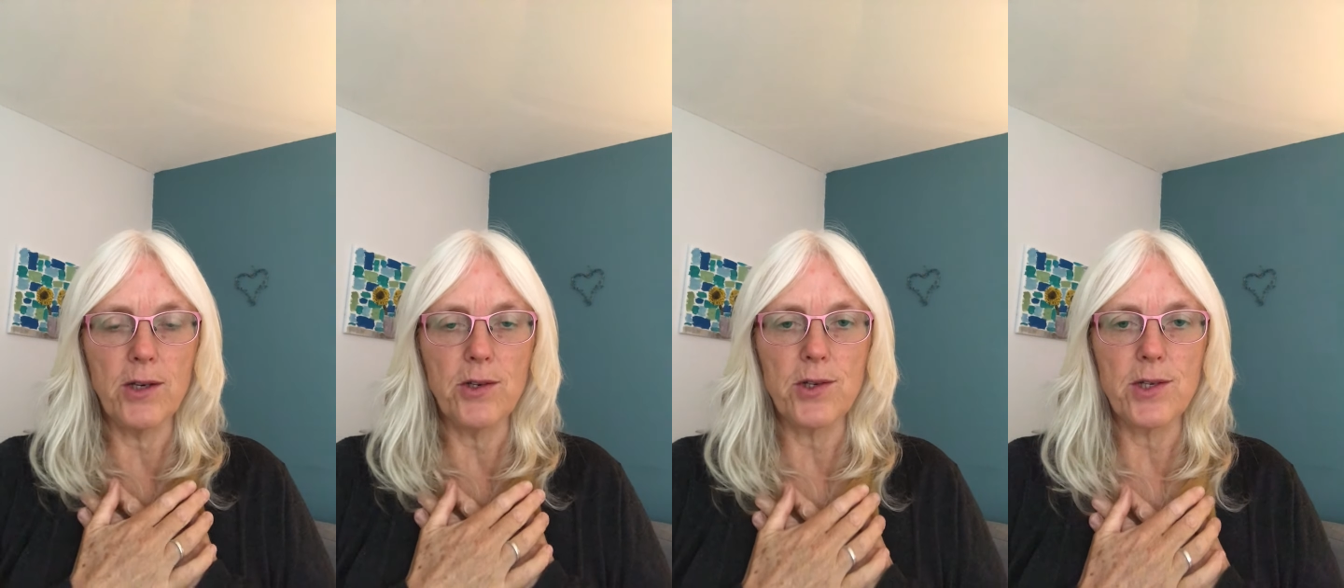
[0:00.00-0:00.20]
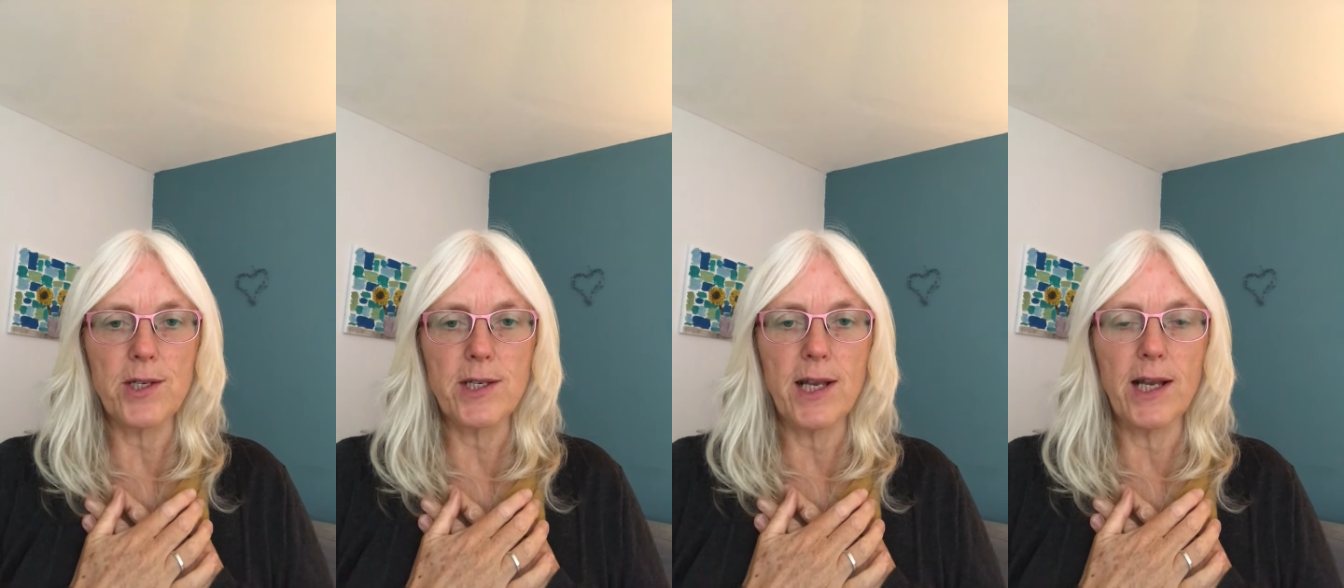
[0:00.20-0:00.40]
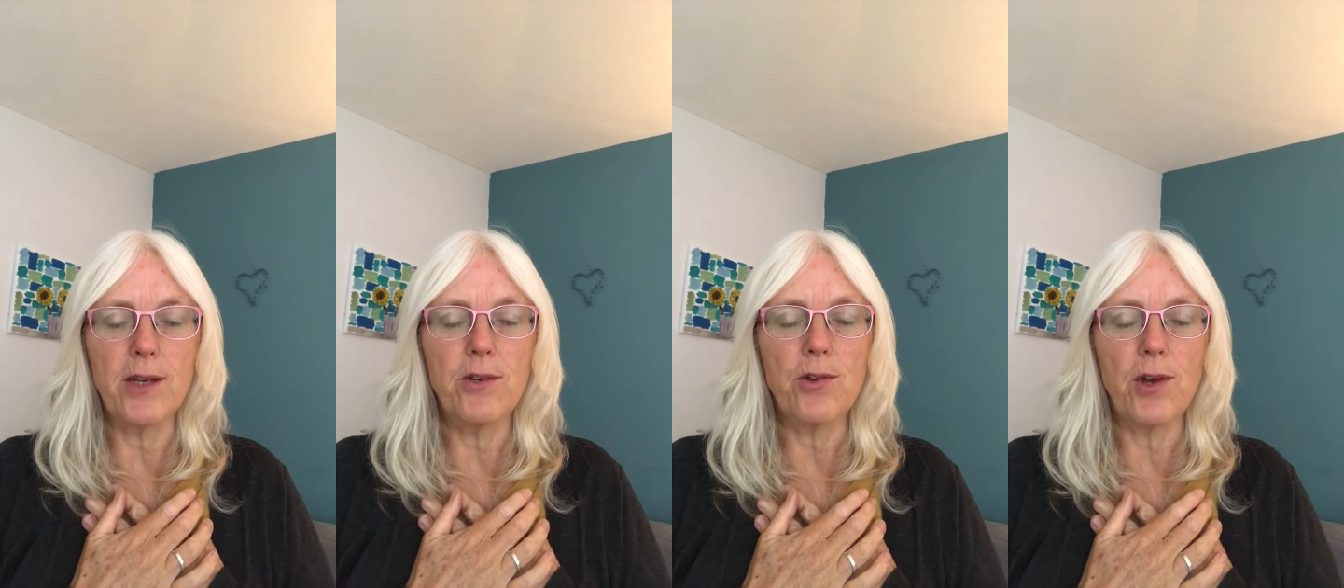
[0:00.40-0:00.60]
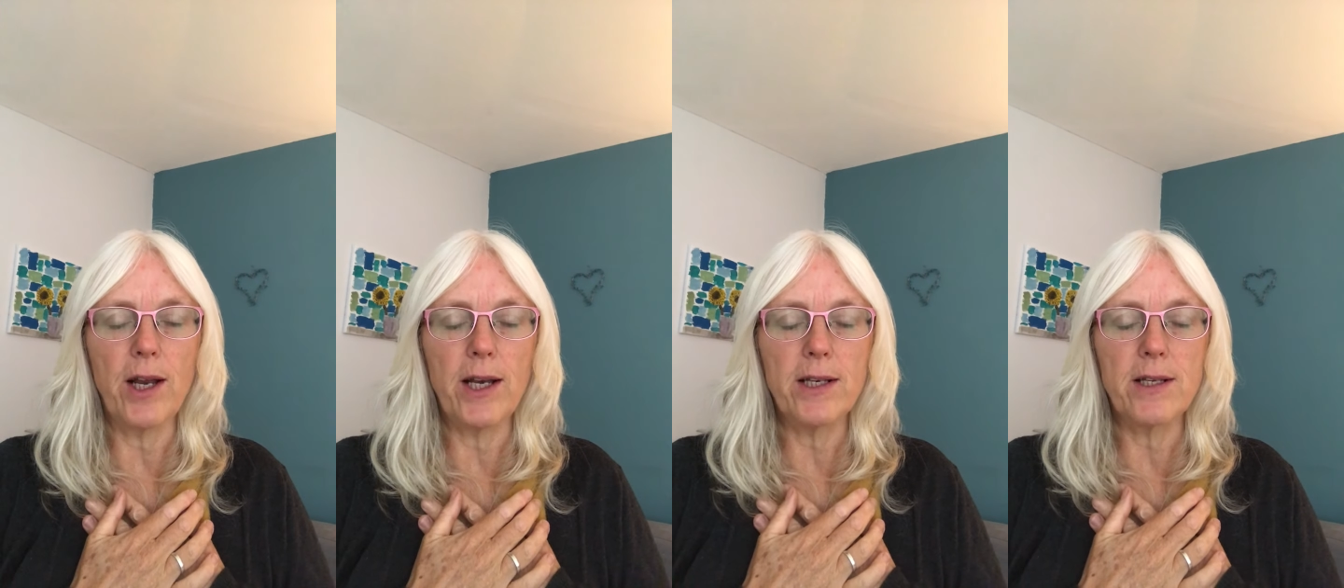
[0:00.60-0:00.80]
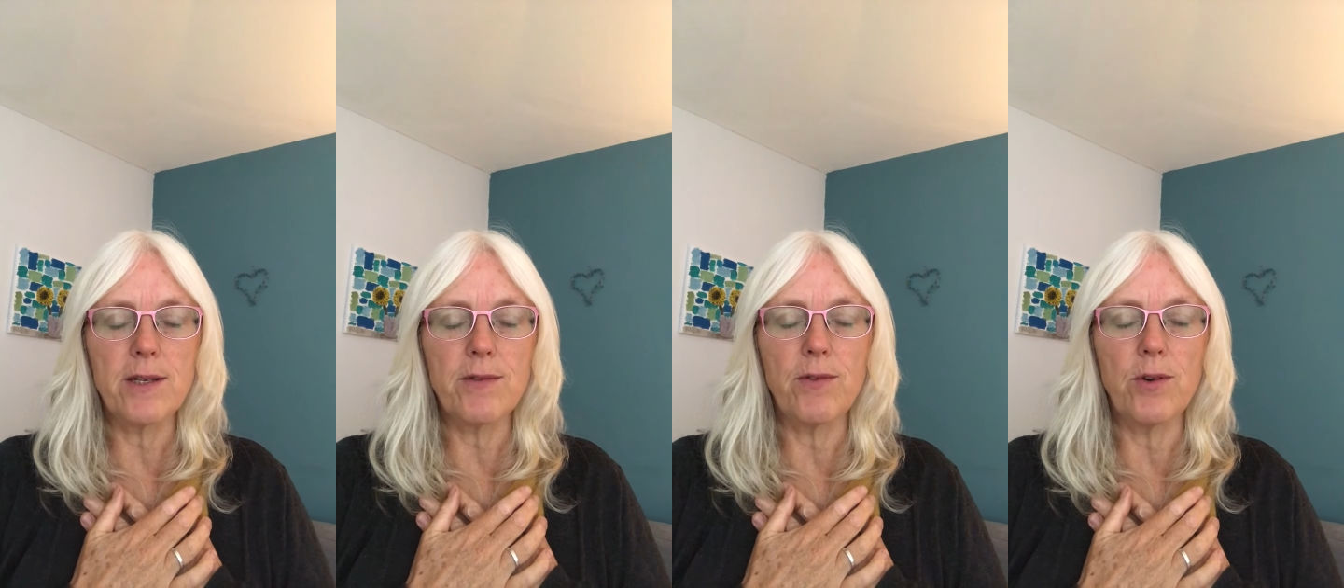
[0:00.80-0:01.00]
and just say
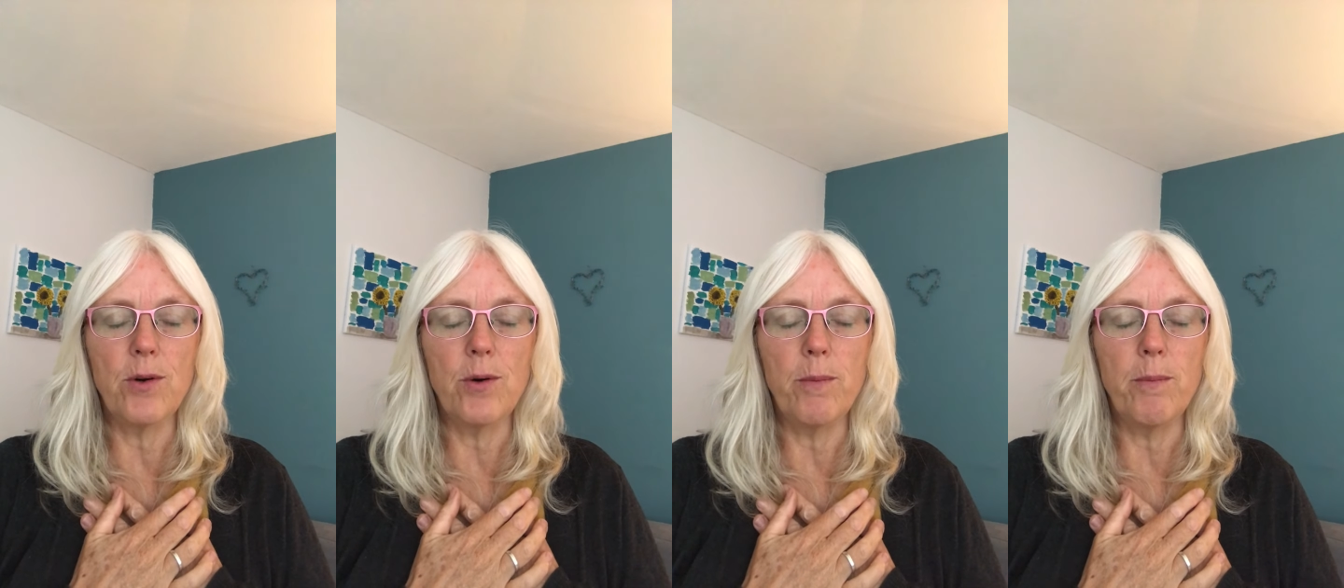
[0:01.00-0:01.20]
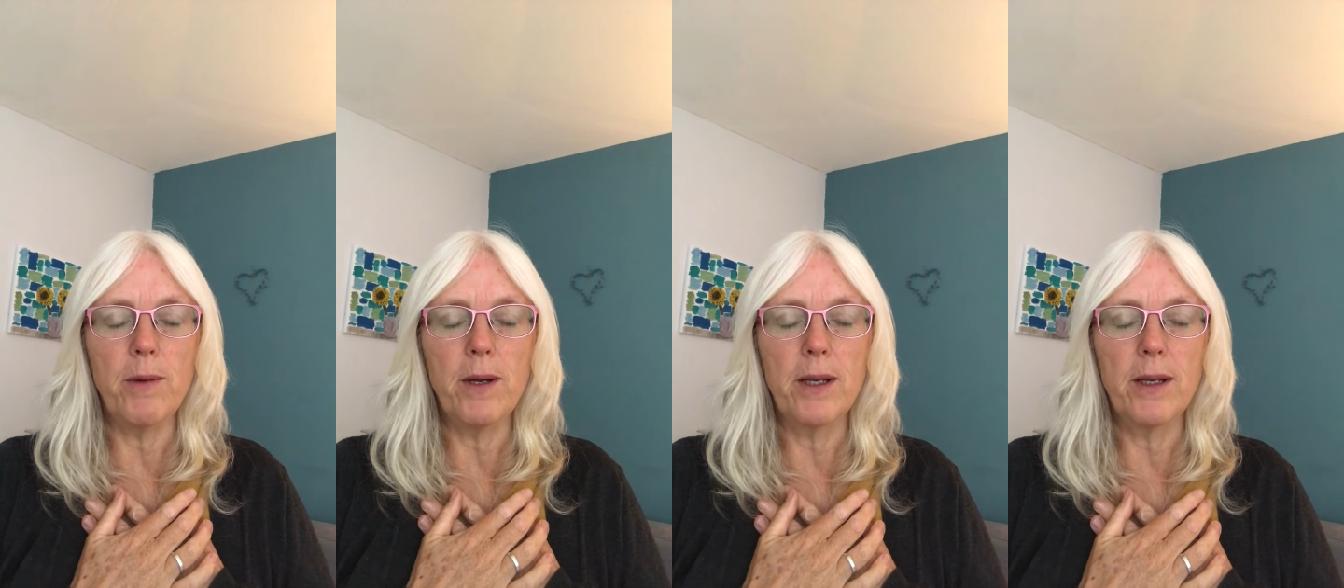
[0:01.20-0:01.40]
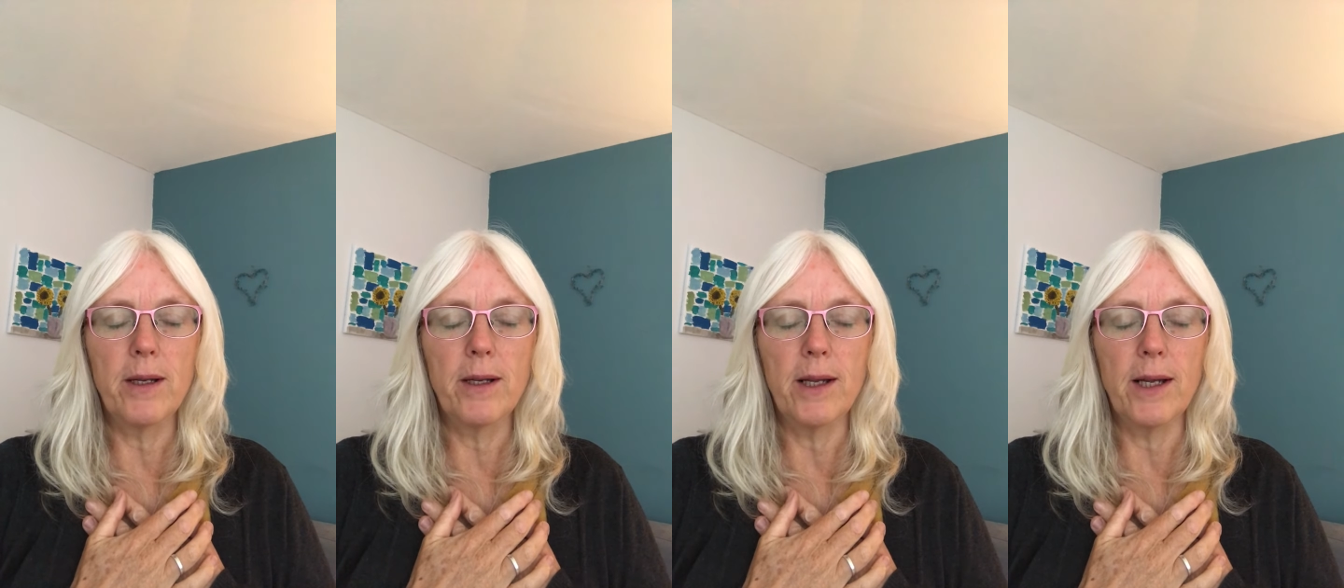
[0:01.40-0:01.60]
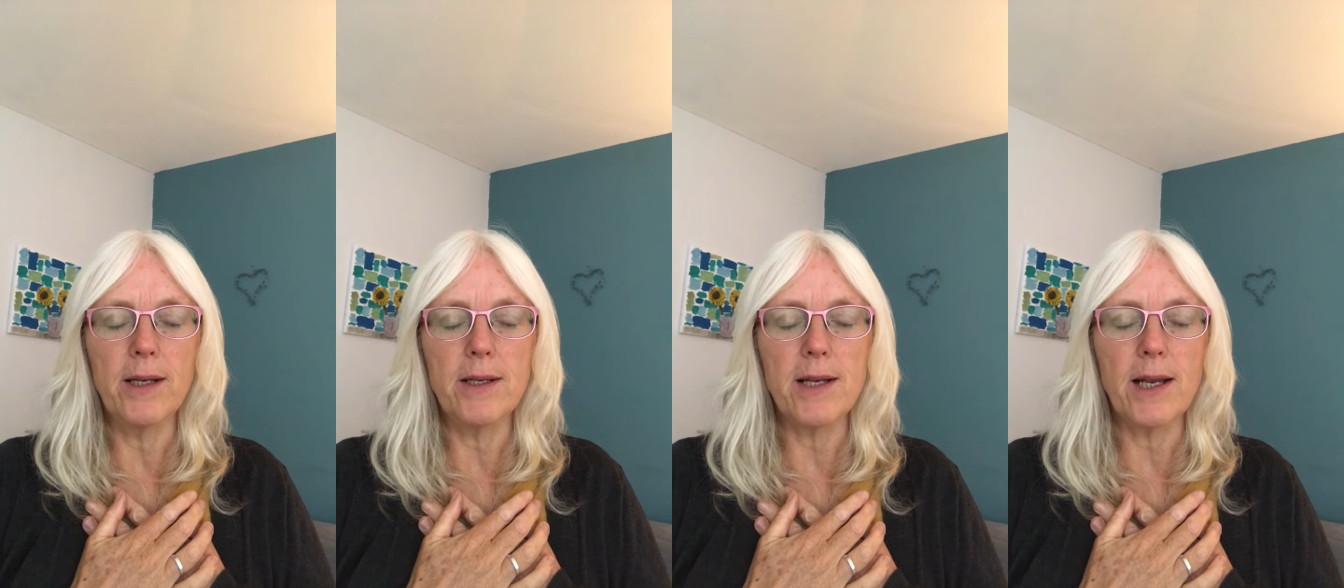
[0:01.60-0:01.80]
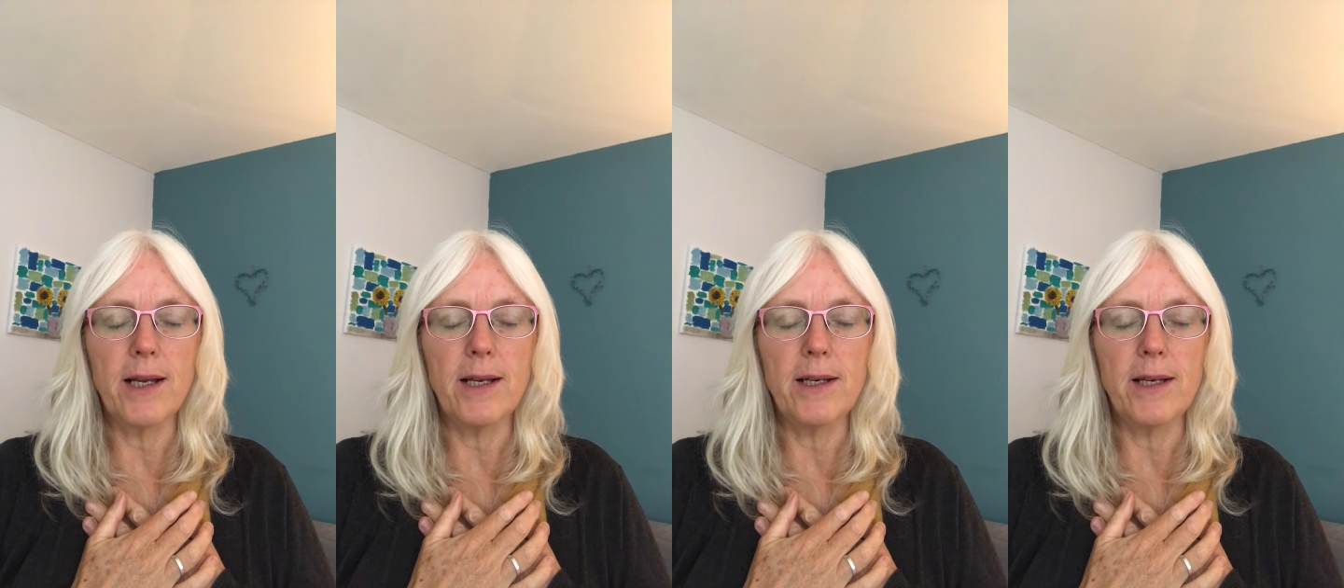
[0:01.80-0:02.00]
transform.
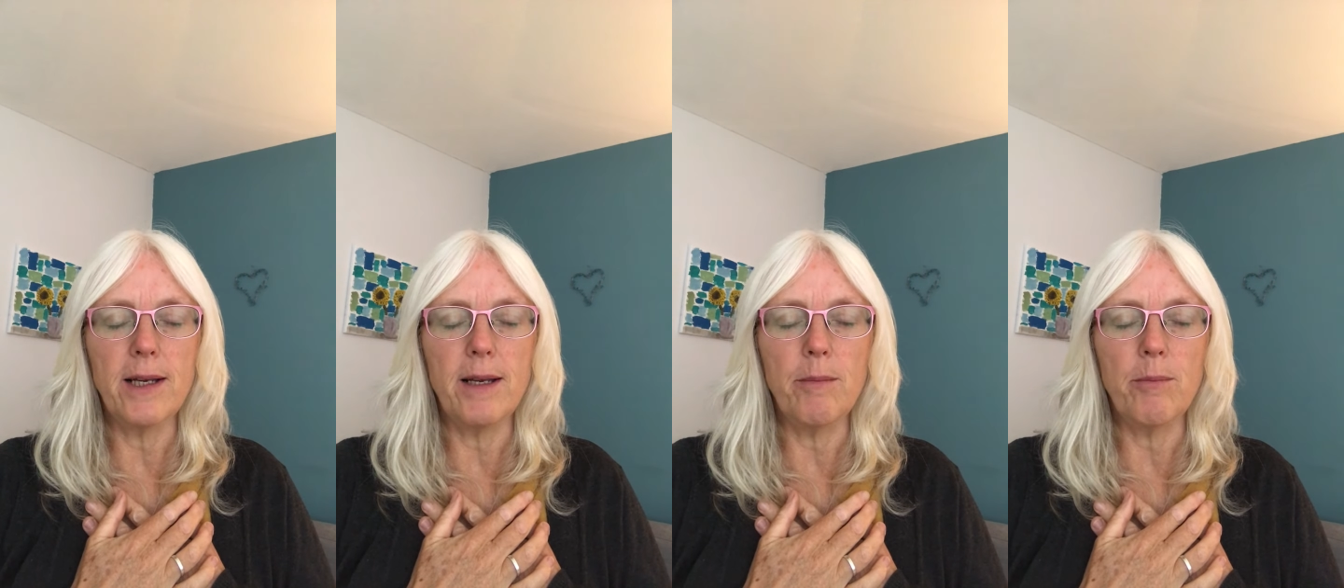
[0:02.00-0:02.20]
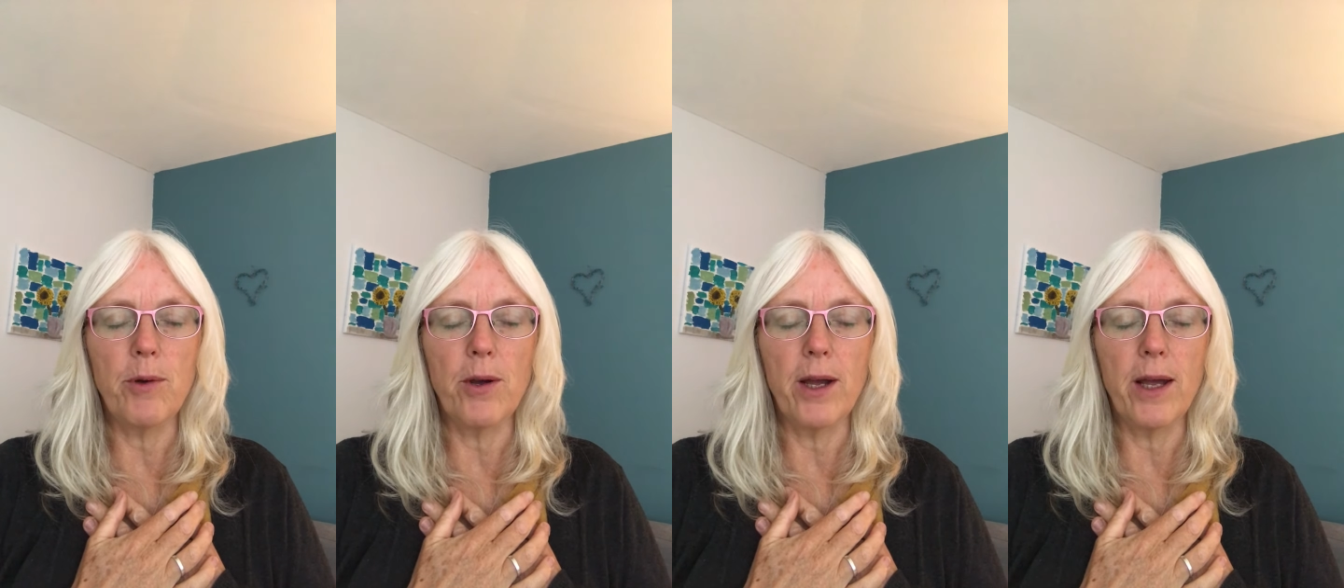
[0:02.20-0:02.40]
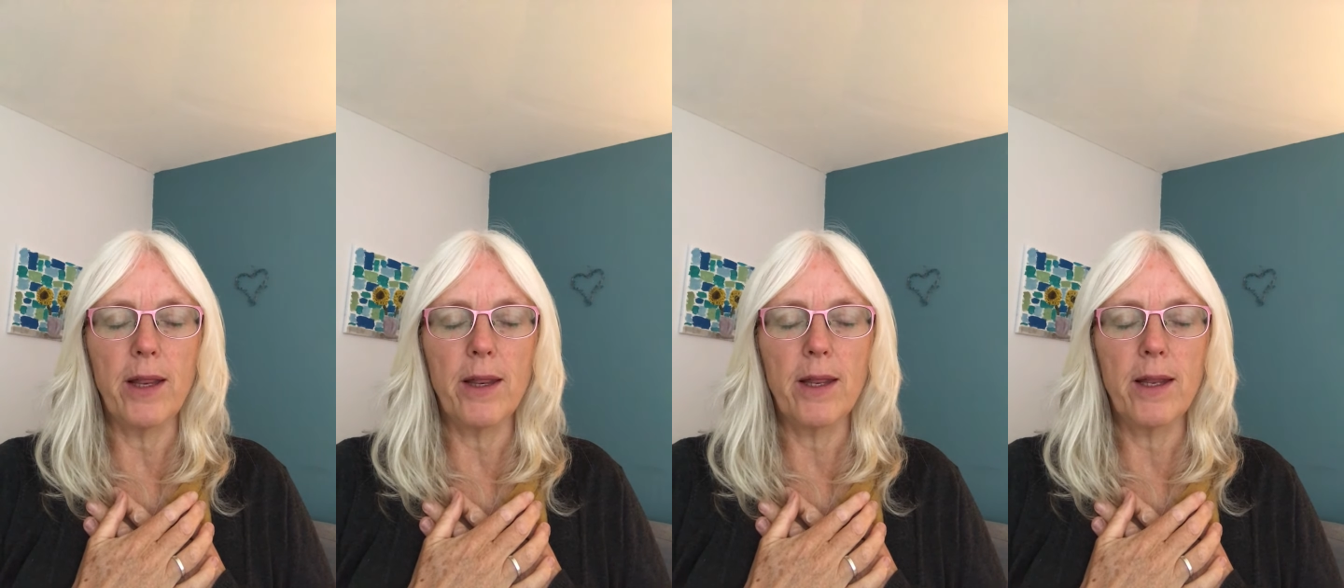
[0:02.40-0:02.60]
Take a deep breath.